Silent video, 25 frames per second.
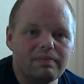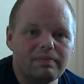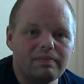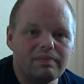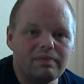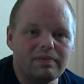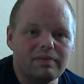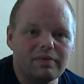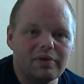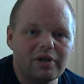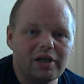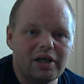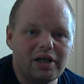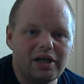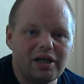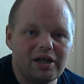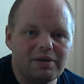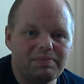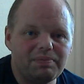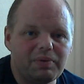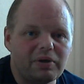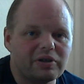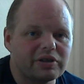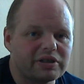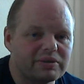
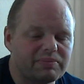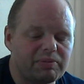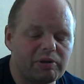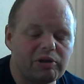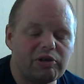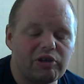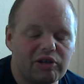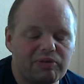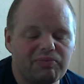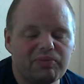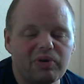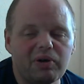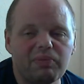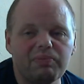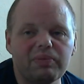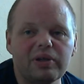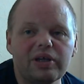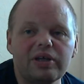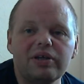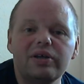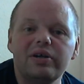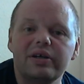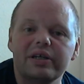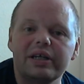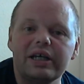Possibly they probably
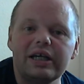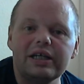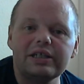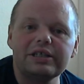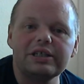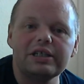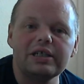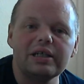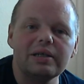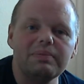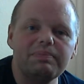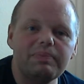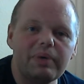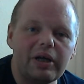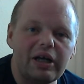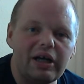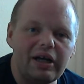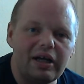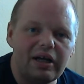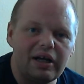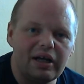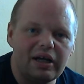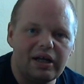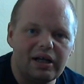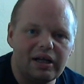could actually,
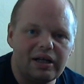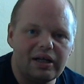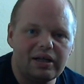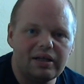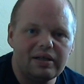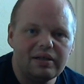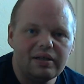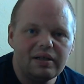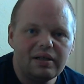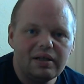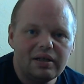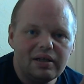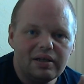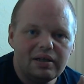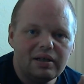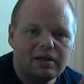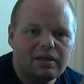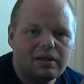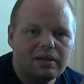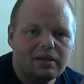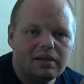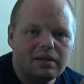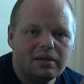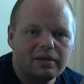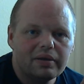but
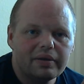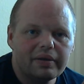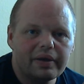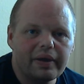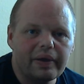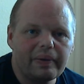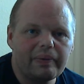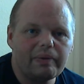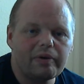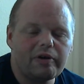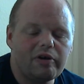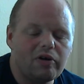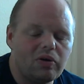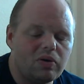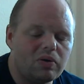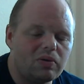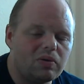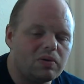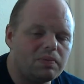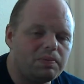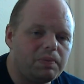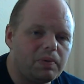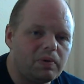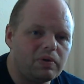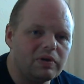the whole
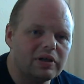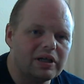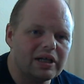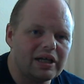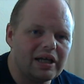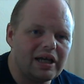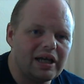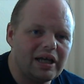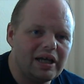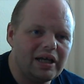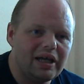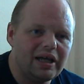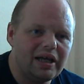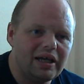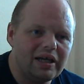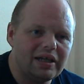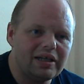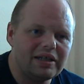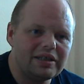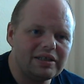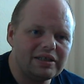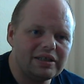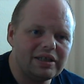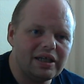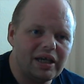point
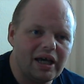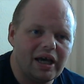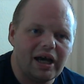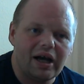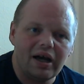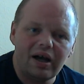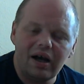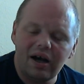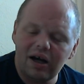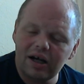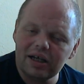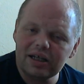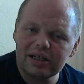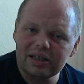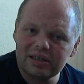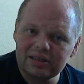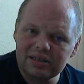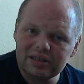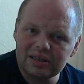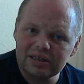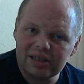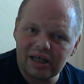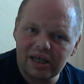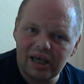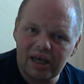is, yeah, I can
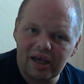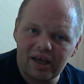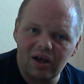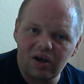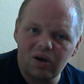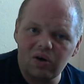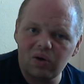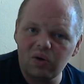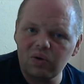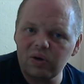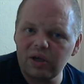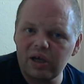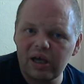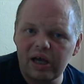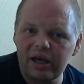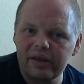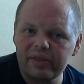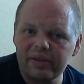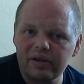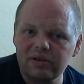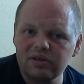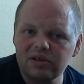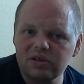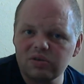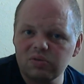see it. Oh yeah,
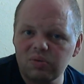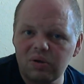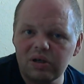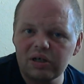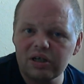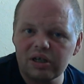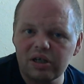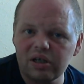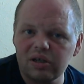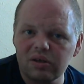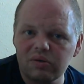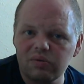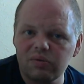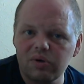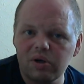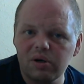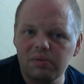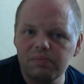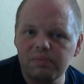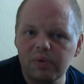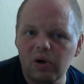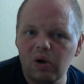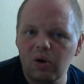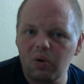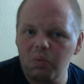there's 20 in the room,
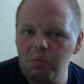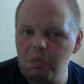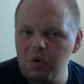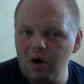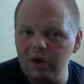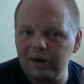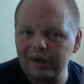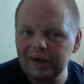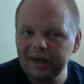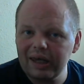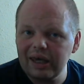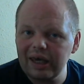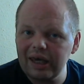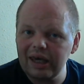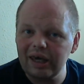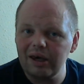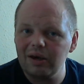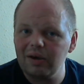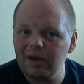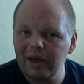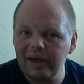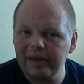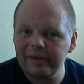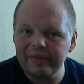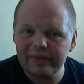but one hit
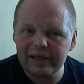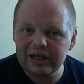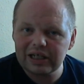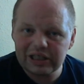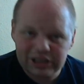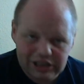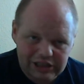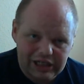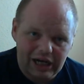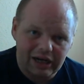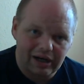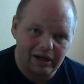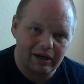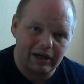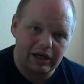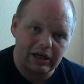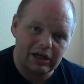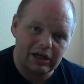and they shatter.